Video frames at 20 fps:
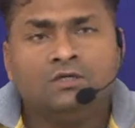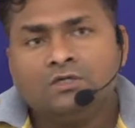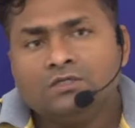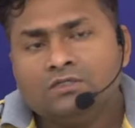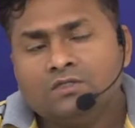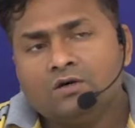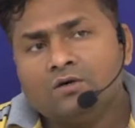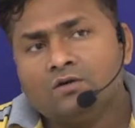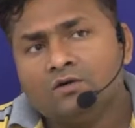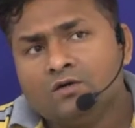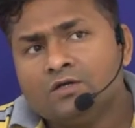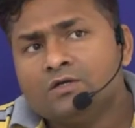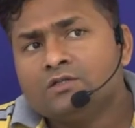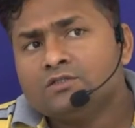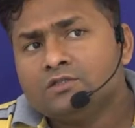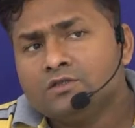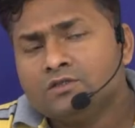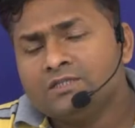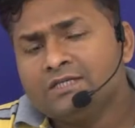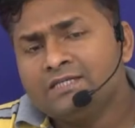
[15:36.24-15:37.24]
So
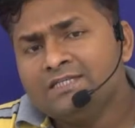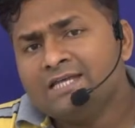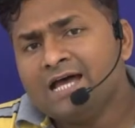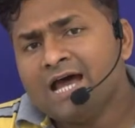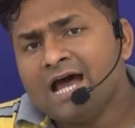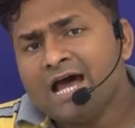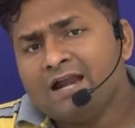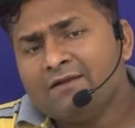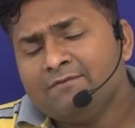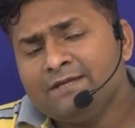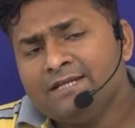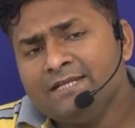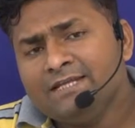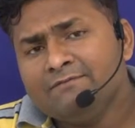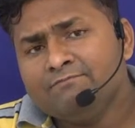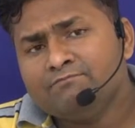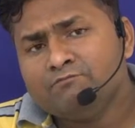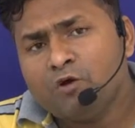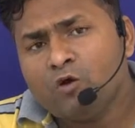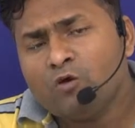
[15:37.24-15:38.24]
these are very
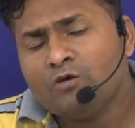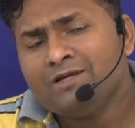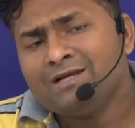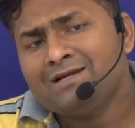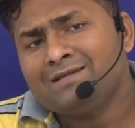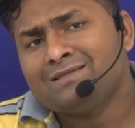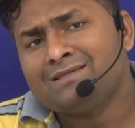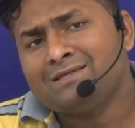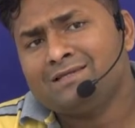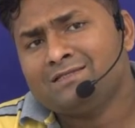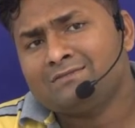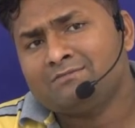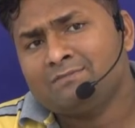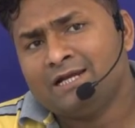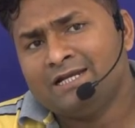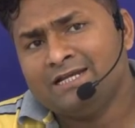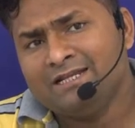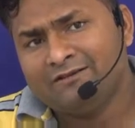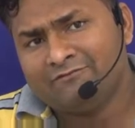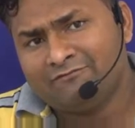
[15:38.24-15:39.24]
important things,
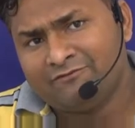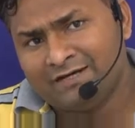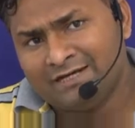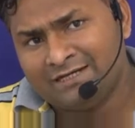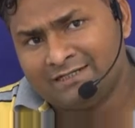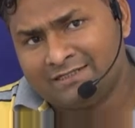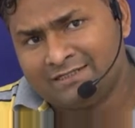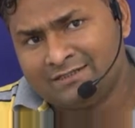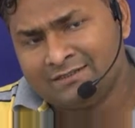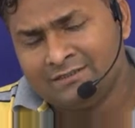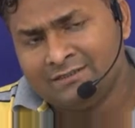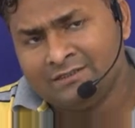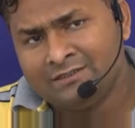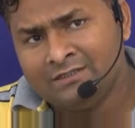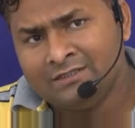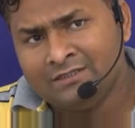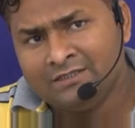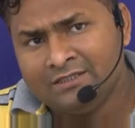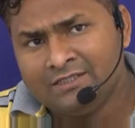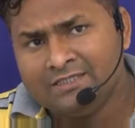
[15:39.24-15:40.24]
my dear friends.
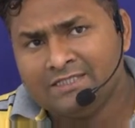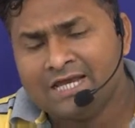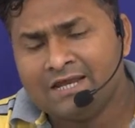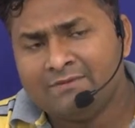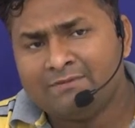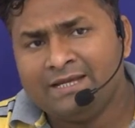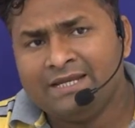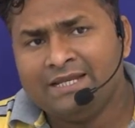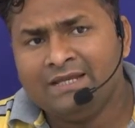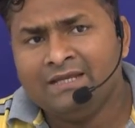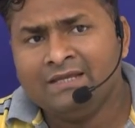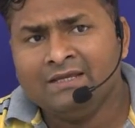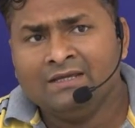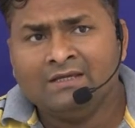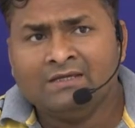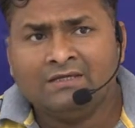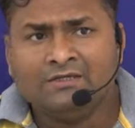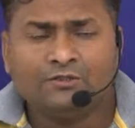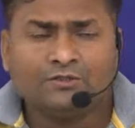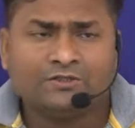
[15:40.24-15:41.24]
These are very,
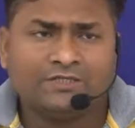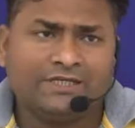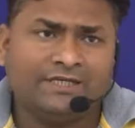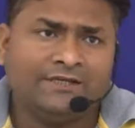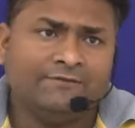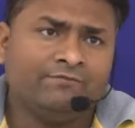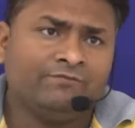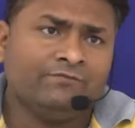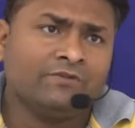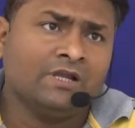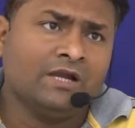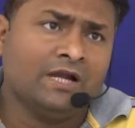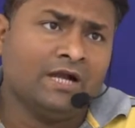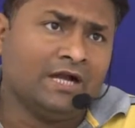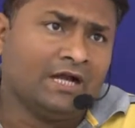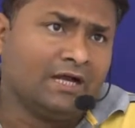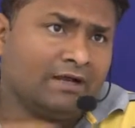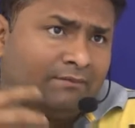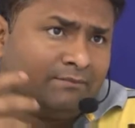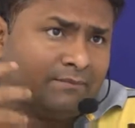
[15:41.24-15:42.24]

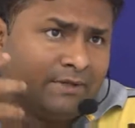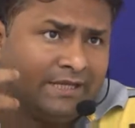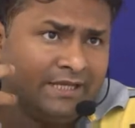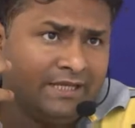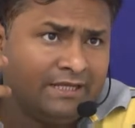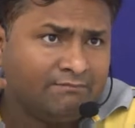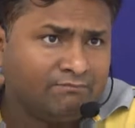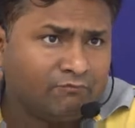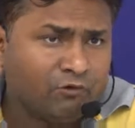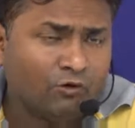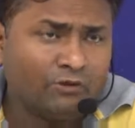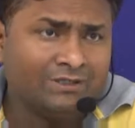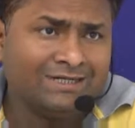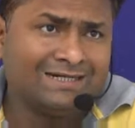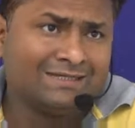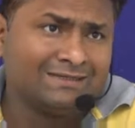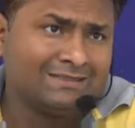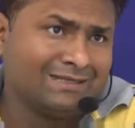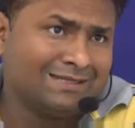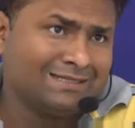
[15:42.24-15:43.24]
very
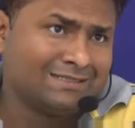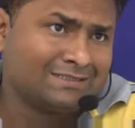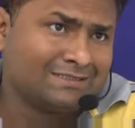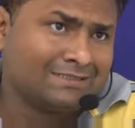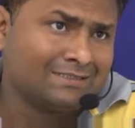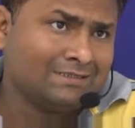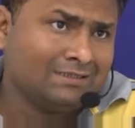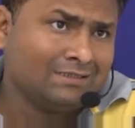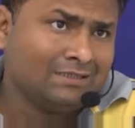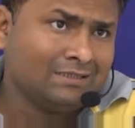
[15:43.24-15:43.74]
important things,